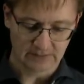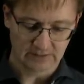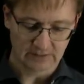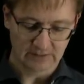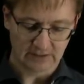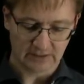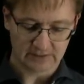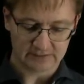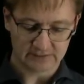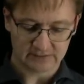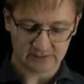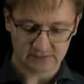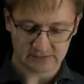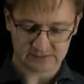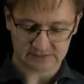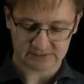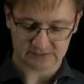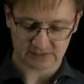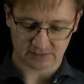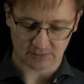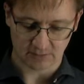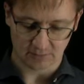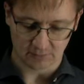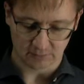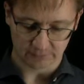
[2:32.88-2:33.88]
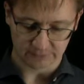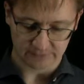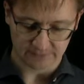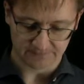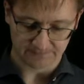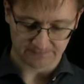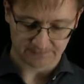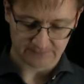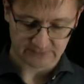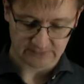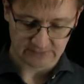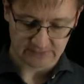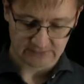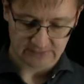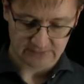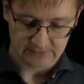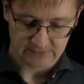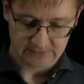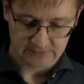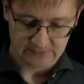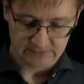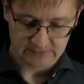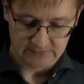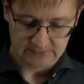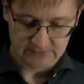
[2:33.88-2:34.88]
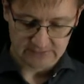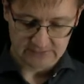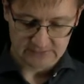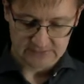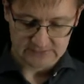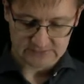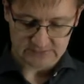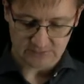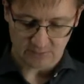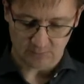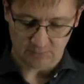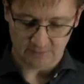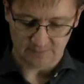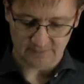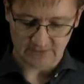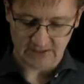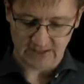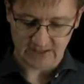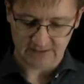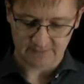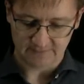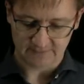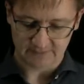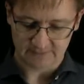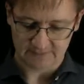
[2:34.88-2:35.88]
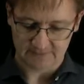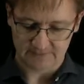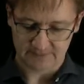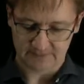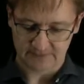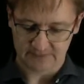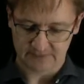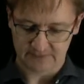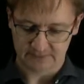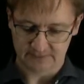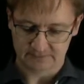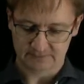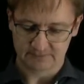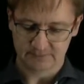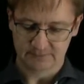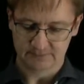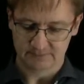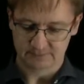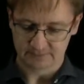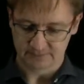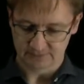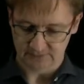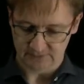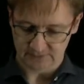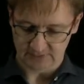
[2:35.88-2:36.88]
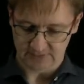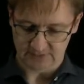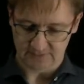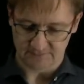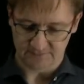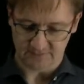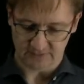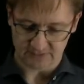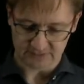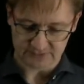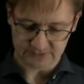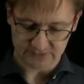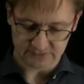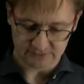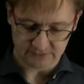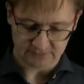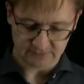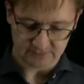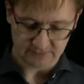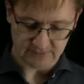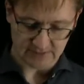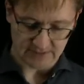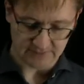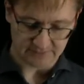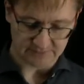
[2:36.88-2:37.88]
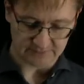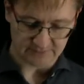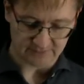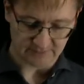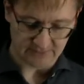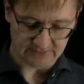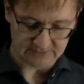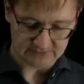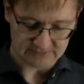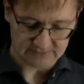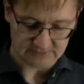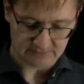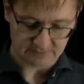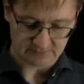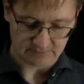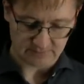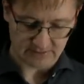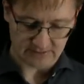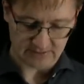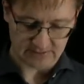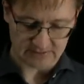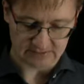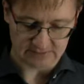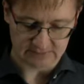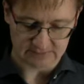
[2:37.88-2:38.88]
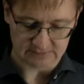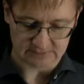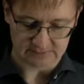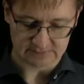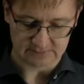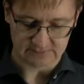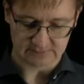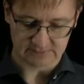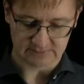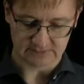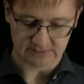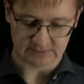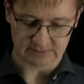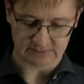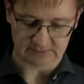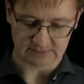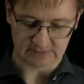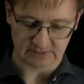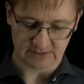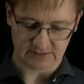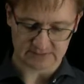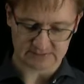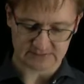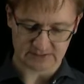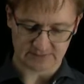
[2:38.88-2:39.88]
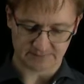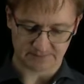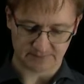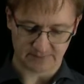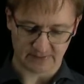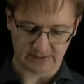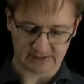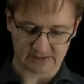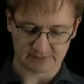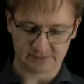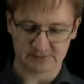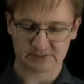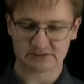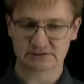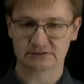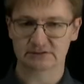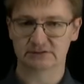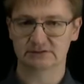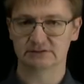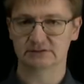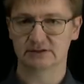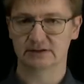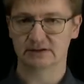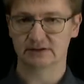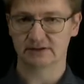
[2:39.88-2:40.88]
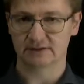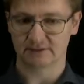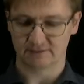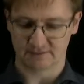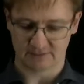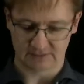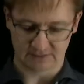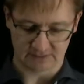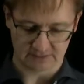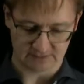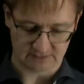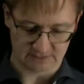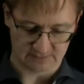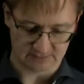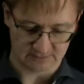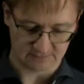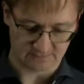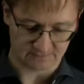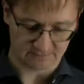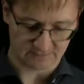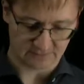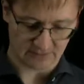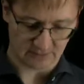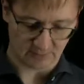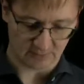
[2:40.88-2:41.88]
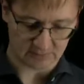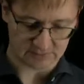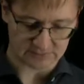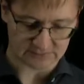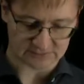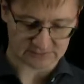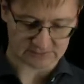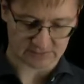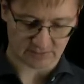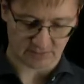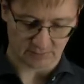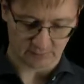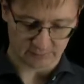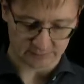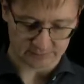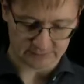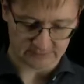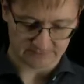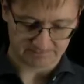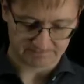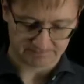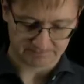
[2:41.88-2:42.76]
And here is the code. So we have a function, empty vase, and it has a parameter flowers count.